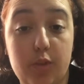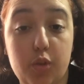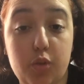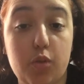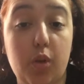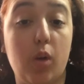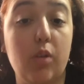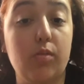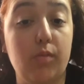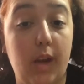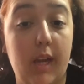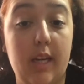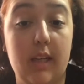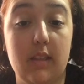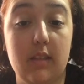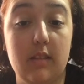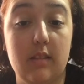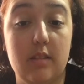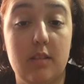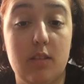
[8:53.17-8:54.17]
strong
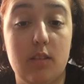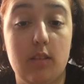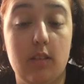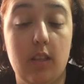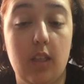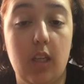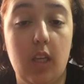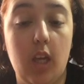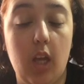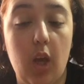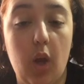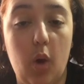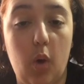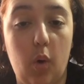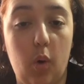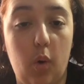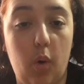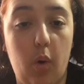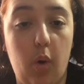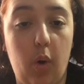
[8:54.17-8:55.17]
readers
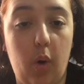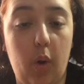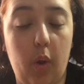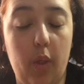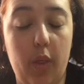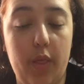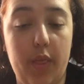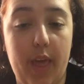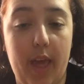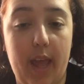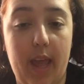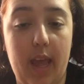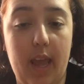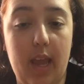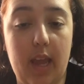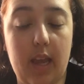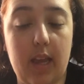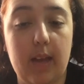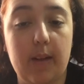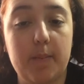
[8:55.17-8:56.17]
or
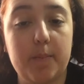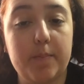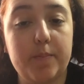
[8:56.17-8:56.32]
they